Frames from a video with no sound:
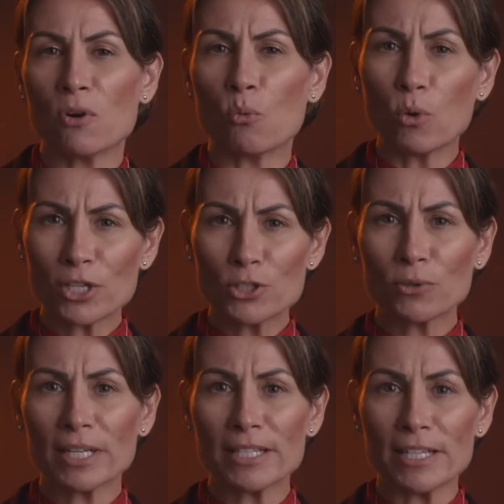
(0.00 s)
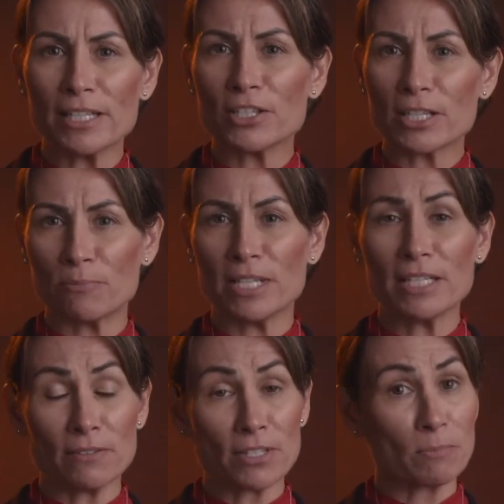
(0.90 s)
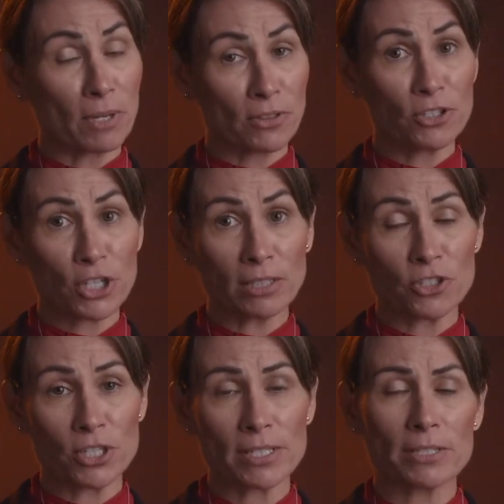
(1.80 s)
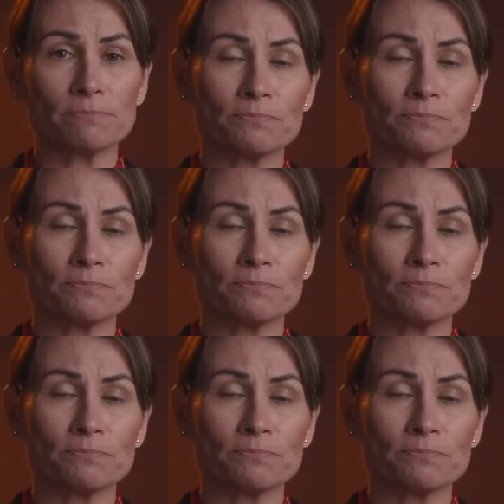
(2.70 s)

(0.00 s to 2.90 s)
what do I need to compete in these monthly challenges?